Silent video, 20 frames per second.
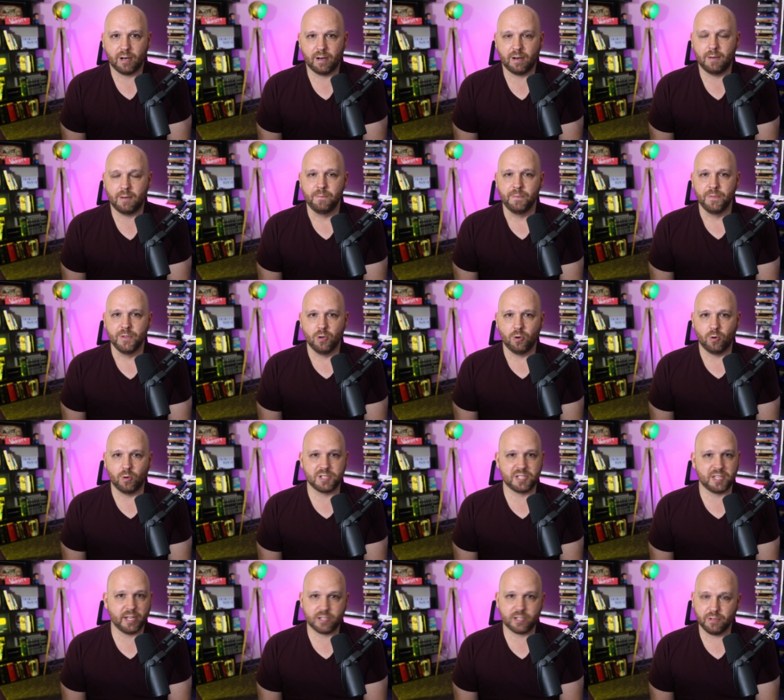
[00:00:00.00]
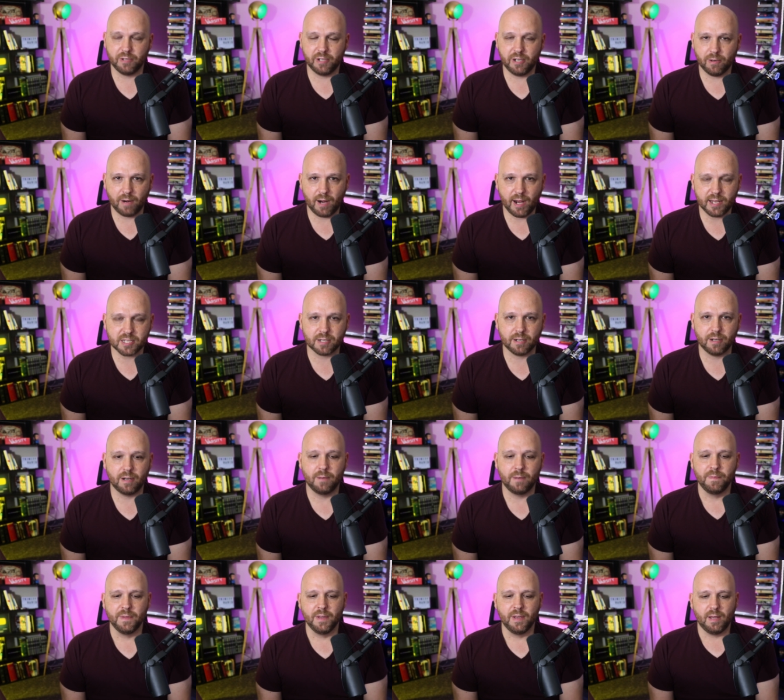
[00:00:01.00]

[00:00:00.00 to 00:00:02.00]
her or sexually harass her.